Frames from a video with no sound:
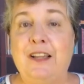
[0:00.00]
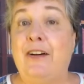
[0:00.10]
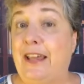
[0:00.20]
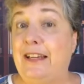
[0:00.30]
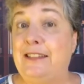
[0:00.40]

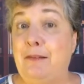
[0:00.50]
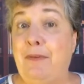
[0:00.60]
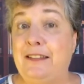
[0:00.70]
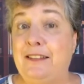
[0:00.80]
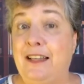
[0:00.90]
Okay, does that
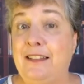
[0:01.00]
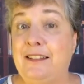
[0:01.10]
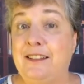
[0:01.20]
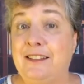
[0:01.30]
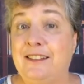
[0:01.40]
make sense?
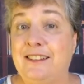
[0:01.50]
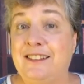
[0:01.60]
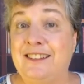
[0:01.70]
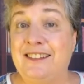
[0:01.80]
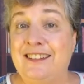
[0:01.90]

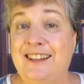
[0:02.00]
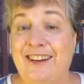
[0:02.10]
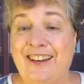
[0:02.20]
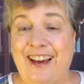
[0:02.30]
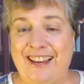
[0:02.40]

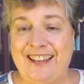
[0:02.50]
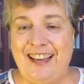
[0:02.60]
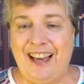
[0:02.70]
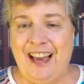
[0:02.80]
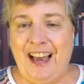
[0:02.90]
Okay,
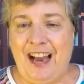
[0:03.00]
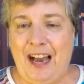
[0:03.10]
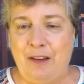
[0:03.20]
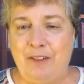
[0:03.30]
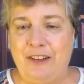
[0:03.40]

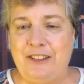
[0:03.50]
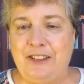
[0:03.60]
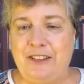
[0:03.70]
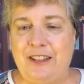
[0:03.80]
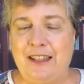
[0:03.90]
I'm going to
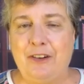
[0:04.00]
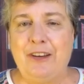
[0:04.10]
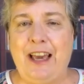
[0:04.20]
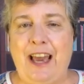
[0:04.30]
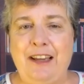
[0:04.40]
click
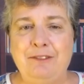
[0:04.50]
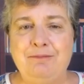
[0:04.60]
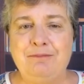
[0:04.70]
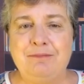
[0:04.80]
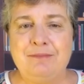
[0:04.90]
OK.
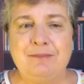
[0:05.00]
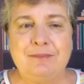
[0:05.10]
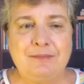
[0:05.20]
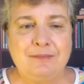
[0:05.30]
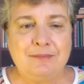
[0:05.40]

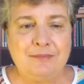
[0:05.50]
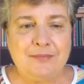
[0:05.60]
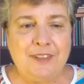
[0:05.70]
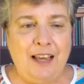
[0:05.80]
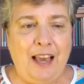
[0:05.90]

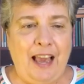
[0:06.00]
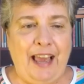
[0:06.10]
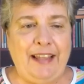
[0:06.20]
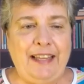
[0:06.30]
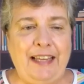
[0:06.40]

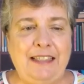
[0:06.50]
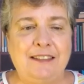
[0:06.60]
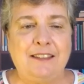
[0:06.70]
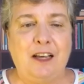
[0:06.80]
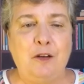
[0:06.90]
And the
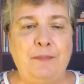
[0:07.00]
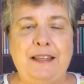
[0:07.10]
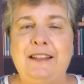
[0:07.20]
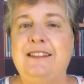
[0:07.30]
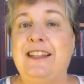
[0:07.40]
sum
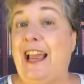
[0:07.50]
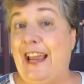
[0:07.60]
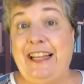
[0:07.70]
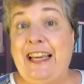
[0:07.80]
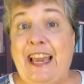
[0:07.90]
is
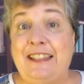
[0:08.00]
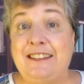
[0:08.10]
88.